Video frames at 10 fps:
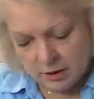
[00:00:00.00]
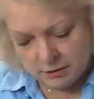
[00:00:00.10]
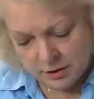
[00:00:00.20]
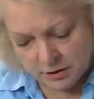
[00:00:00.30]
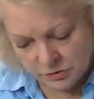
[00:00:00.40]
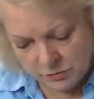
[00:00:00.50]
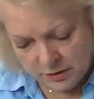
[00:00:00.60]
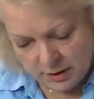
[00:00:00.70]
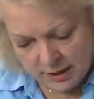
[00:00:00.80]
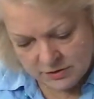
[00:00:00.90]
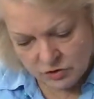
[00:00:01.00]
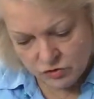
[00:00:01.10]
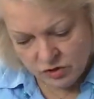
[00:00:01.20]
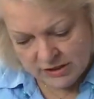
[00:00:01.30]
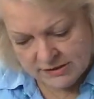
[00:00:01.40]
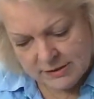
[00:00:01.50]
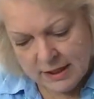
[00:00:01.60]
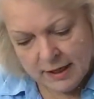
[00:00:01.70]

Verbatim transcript: Now this one has a Dritz